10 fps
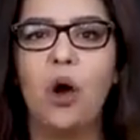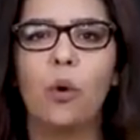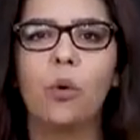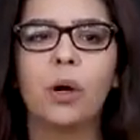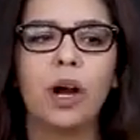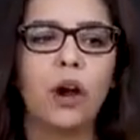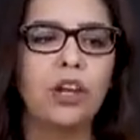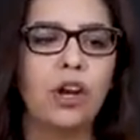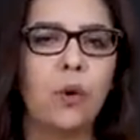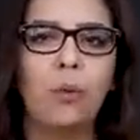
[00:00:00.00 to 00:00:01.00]
Or,
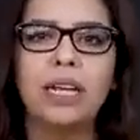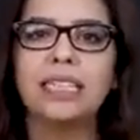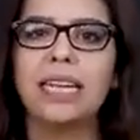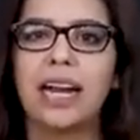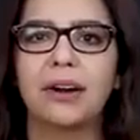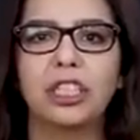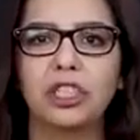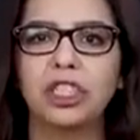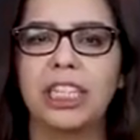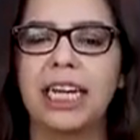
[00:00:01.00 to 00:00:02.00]
what is the
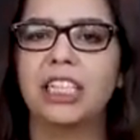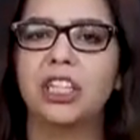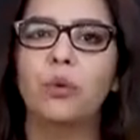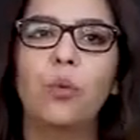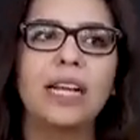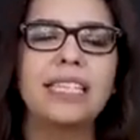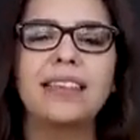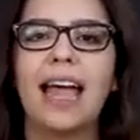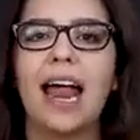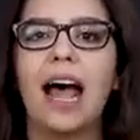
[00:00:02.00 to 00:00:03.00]
character change, and what is
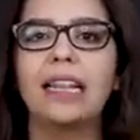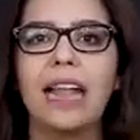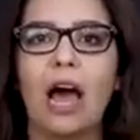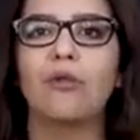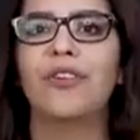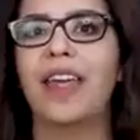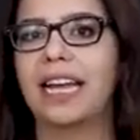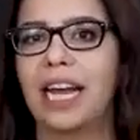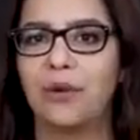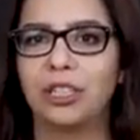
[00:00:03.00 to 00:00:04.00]
it that allowed for
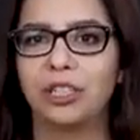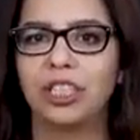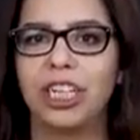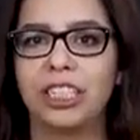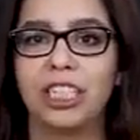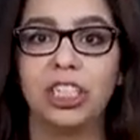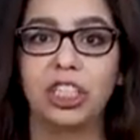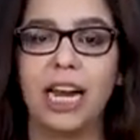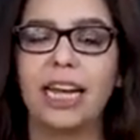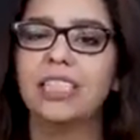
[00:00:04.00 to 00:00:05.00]
that character to
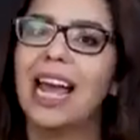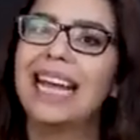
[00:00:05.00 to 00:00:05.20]
change?